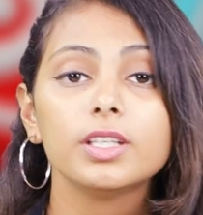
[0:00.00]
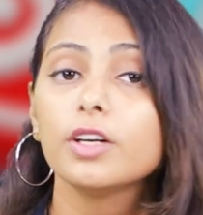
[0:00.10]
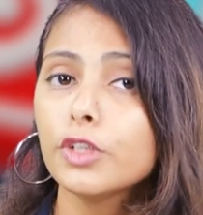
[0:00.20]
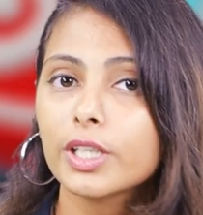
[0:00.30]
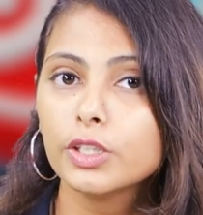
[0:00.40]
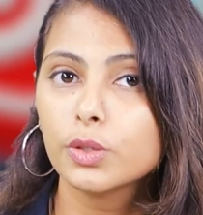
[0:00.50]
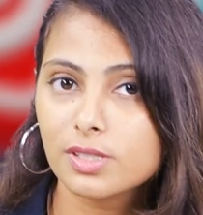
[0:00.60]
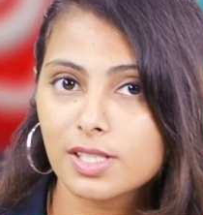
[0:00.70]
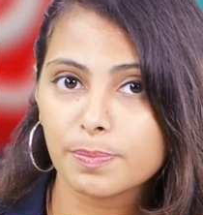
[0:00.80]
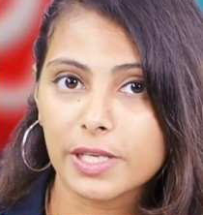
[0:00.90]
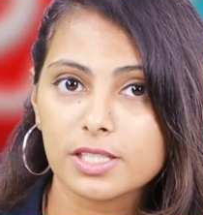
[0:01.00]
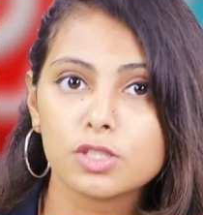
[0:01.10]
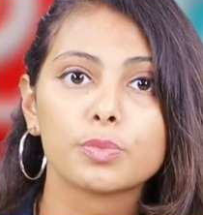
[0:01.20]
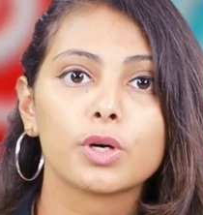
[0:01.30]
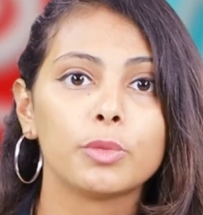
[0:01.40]
Now you can use the space
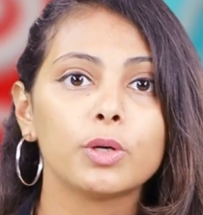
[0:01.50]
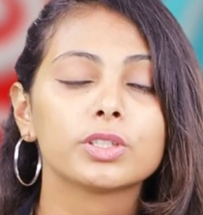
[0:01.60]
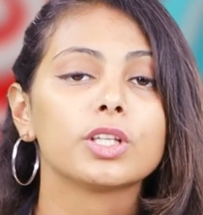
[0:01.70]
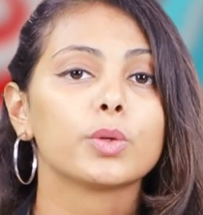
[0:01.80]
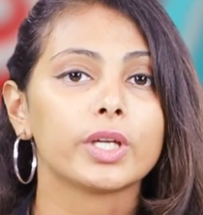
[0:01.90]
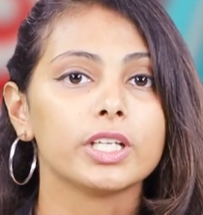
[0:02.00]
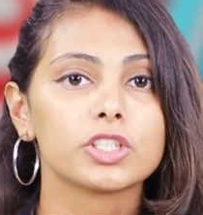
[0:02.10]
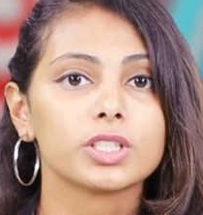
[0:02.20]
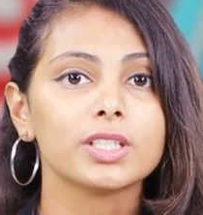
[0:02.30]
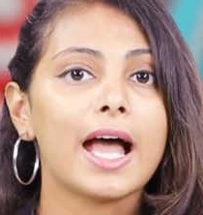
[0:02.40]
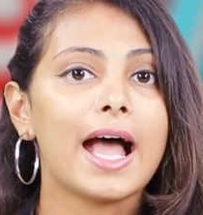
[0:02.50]
to promote the location,